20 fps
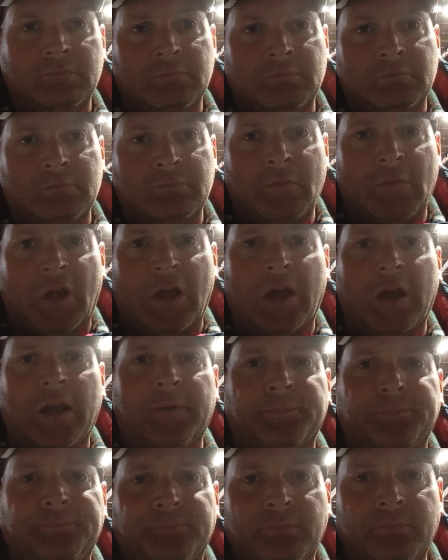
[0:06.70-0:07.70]
Hi,
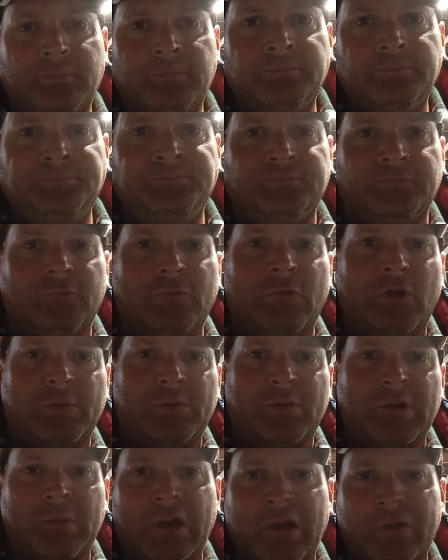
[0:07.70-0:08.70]
welcome to
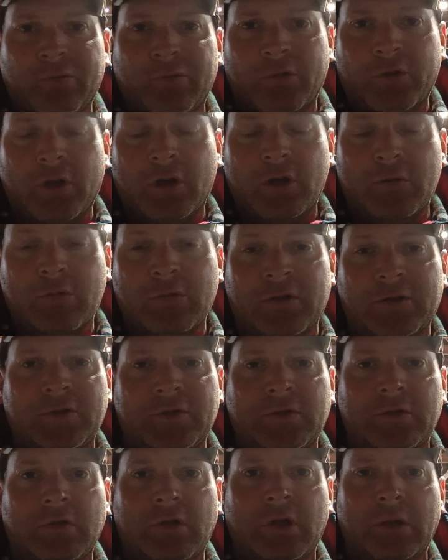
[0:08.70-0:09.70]
Back 40 Auto Works.
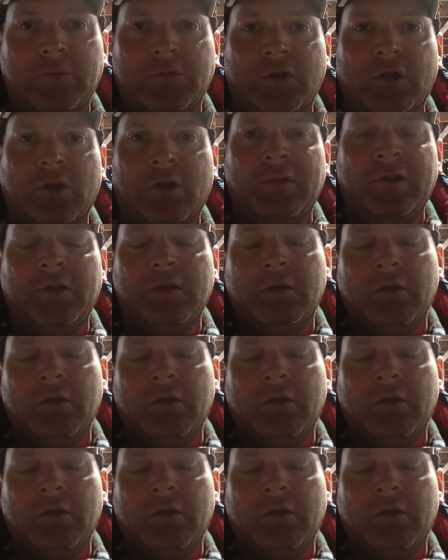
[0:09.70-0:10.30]
I'm Jeremy.